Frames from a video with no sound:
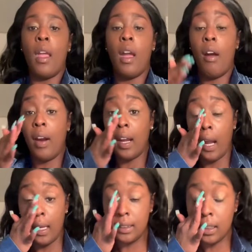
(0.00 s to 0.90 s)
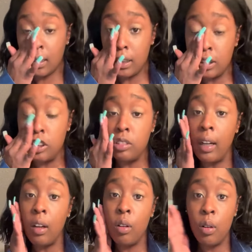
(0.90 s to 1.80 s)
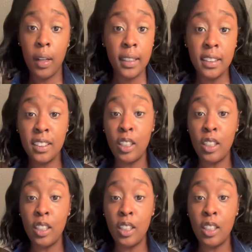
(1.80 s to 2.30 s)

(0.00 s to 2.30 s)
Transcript: Alright guys, the struggle is